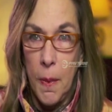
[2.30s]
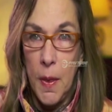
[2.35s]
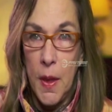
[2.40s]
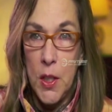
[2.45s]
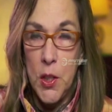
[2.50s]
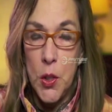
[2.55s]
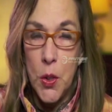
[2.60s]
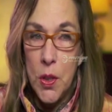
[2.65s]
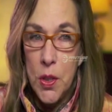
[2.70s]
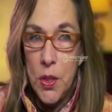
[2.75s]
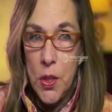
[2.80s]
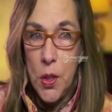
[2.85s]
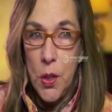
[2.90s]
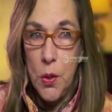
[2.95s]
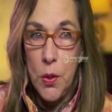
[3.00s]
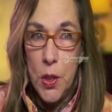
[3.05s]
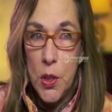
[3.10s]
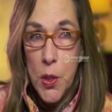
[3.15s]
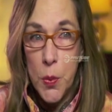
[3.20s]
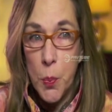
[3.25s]
The choice to
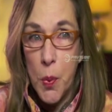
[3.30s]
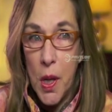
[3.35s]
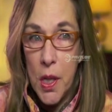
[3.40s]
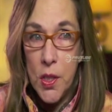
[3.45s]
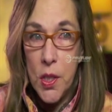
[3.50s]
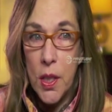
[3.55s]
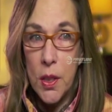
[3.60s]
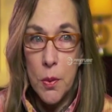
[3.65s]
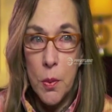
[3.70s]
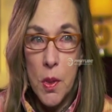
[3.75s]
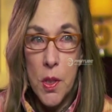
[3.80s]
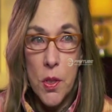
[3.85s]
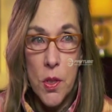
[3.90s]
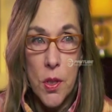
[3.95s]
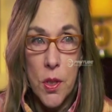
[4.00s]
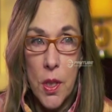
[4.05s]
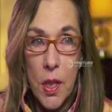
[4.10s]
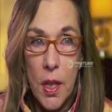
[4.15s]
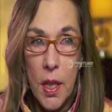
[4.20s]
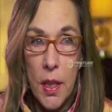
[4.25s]
do this project
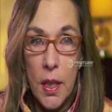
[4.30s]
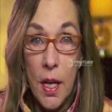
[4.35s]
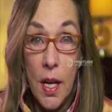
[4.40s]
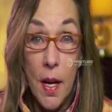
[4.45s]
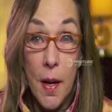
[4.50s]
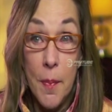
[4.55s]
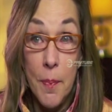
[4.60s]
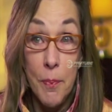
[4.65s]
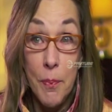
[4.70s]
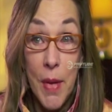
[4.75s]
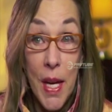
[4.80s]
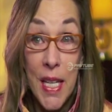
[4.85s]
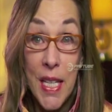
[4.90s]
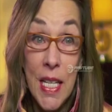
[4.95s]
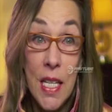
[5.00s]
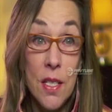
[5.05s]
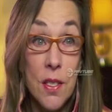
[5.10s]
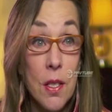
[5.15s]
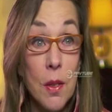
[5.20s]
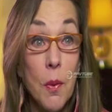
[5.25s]
was an
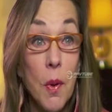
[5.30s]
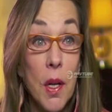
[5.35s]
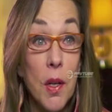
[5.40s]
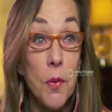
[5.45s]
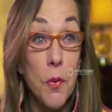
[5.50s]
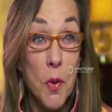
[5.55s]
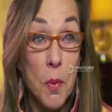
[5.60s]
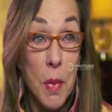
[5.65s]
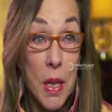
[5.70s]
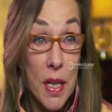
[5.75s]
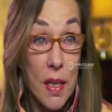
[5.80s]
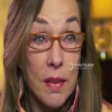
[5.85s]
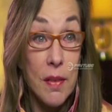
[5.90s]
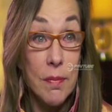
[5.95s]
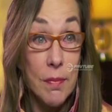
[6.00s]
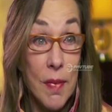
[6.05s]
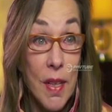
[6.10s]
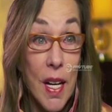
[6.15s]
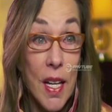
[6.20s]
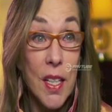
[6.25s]
easy one for me.
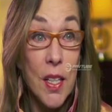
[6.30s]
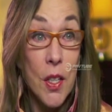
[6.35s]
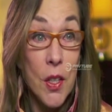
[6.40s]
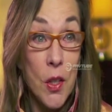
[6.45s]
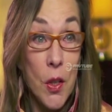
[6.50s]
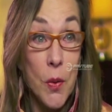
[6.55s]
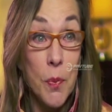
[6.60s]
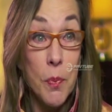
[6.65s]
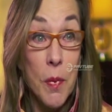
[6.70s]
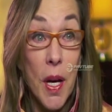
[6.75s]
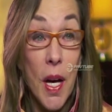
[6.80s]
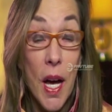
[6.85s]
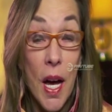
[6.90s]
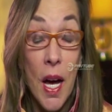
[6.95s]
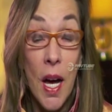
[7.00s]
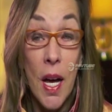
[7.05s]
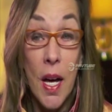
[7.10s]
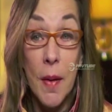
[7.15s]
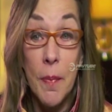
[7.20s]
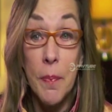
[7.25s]
You know,
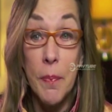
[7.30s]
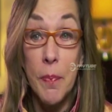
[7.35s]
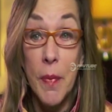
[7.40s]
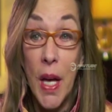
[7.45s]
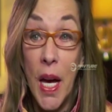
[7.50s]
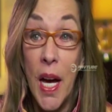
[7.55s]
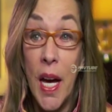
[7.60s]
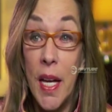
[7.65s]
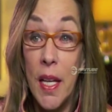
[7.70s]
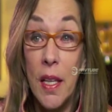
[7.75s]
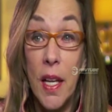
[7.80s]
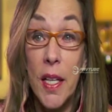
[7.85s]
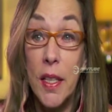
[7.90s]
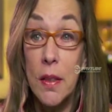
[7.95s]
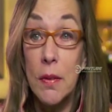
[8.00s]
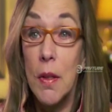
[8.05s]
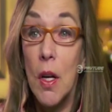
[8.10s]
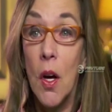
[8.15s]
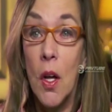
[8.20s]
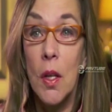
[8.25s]
I, like
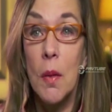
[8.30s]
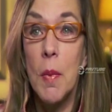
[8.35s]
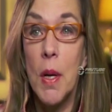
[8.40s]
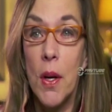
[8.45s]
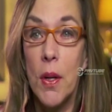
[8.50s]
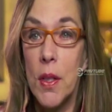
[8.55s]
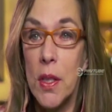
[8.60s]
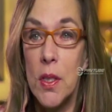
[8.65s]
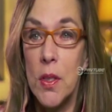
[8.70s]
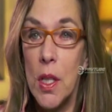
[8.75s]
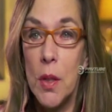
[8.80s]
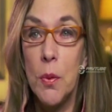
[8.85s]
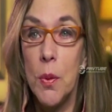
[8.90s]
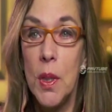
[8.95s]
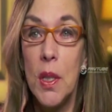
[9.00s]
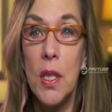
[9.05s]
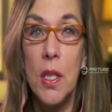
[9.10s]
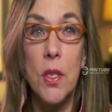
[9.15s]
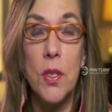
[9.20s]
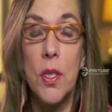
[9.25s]
all Americans, I
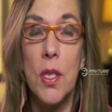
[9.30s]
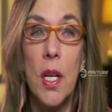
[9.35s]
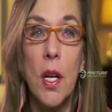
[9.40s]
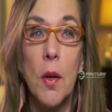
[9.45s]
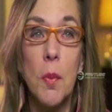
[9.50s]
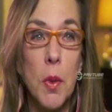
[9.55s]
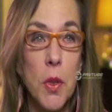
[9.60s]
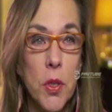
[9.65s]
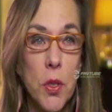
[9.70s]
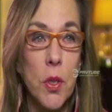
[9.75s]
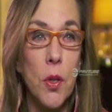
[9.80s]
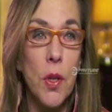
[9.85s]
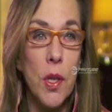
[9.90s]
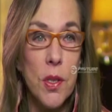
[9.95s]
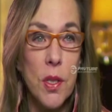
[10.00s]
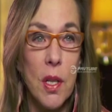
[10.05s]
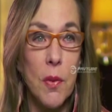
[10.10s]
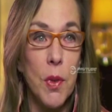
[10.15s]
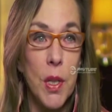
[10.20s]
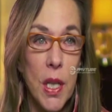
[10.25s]
read these terrible
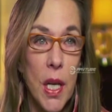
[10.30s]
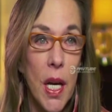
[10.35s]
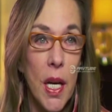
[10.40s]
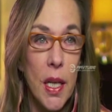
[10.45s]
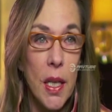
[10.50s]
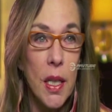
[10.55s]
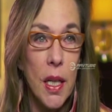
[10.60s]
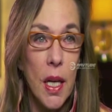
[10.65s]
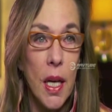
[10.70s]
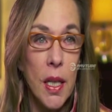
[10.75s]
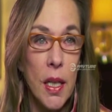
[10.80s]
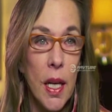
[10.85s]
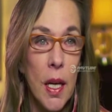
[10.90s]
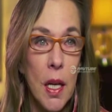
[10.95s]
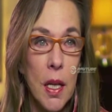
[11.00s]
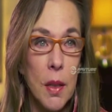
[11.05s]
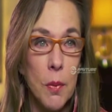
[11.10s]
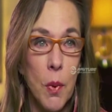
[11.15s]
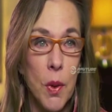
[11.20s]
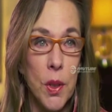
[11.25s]
stories every day, and
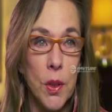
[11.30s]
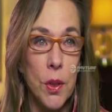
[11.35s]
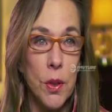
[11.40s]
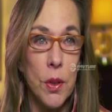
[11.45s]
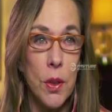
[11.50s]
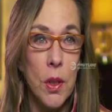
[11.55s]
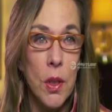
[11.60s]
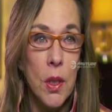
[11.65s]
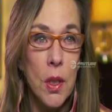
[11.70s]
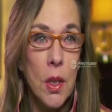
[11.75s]
I wonder,